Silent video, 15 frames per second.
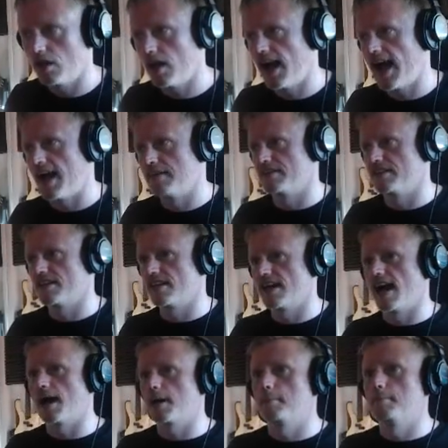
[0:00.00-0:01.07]
having
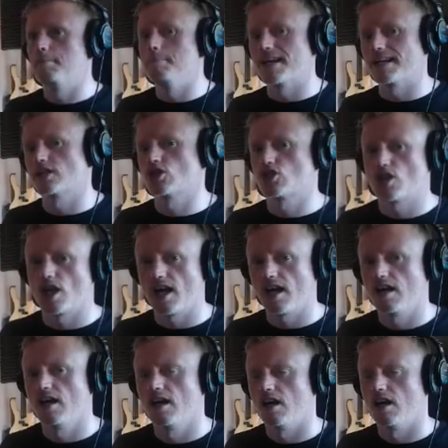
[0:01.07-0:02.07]
that mixture